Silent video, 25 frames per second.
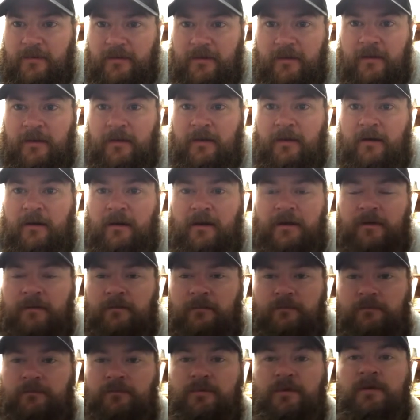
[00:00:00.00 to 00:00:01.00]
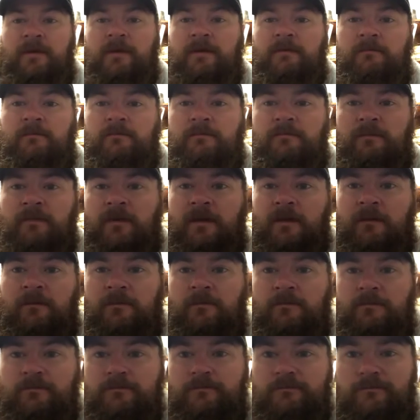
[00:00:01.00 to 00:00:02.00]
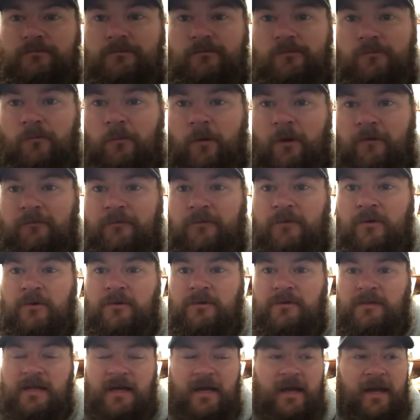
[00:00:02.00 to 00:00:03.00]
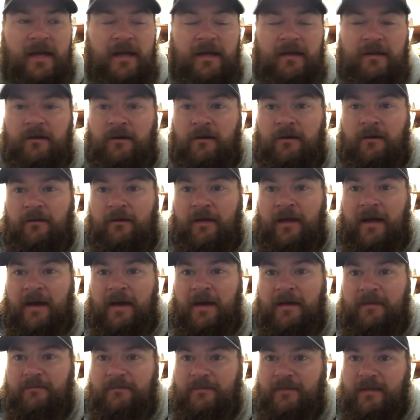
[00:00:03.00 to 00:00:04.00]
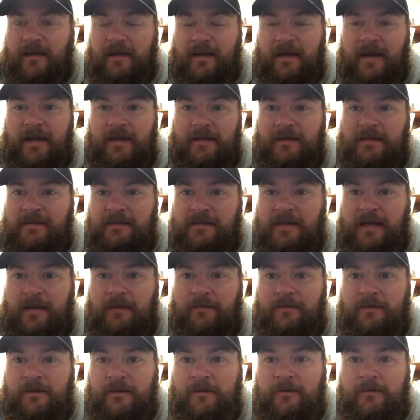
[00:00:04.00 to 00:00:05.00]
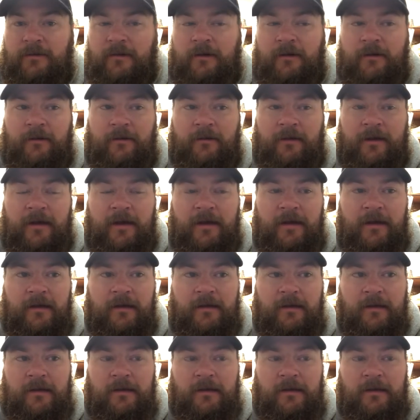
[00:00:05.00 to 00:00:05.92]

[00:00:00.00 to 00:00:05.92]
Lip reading: You know, I don't put in like what foods I ate and all that. I kind of stopped doing all that.